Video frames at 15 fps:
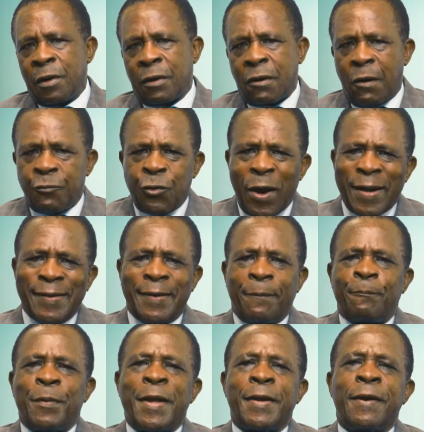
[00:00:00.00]
Comrade
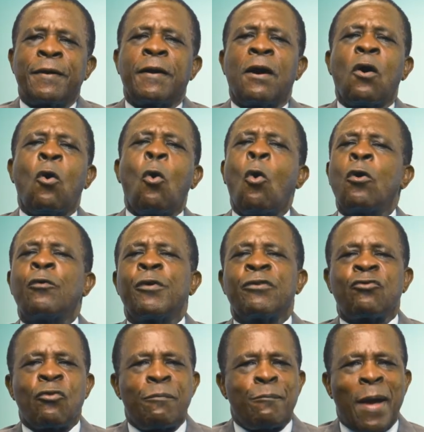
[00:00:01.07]
DePina
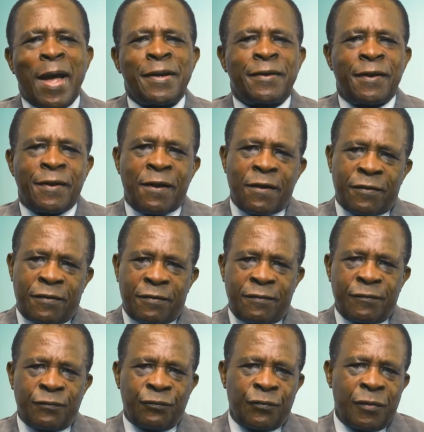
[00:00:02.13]
always reminded us
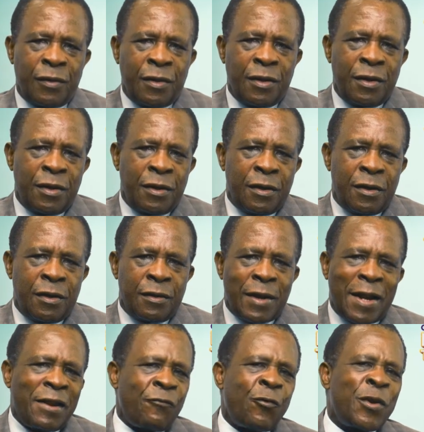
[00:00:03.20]

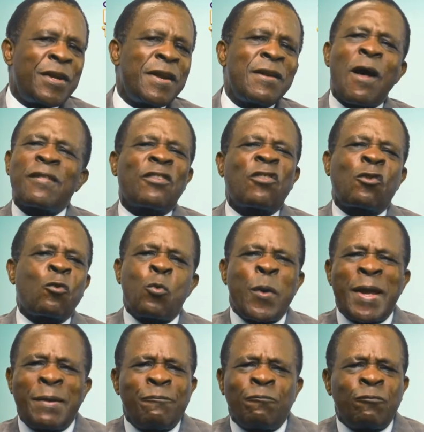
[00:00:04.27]
that if we did not
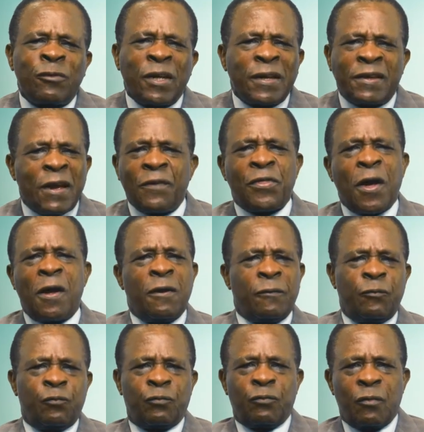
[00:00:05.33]
swim together,
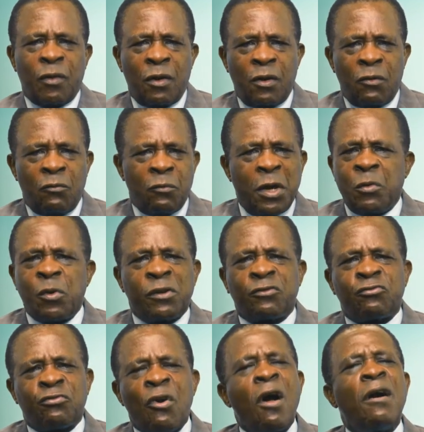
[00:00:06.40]
we will
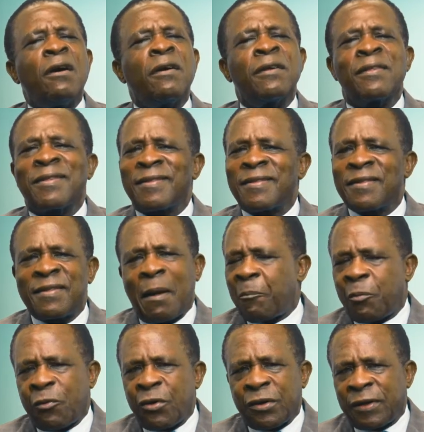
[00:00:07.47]
drown
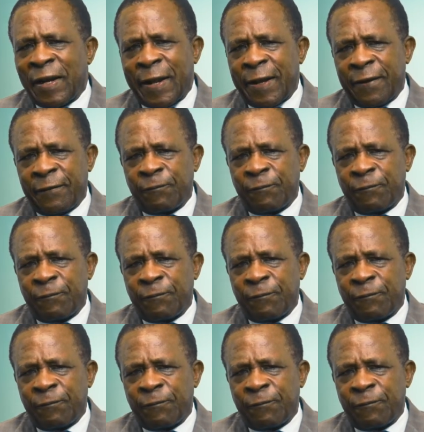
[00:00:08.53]
separately.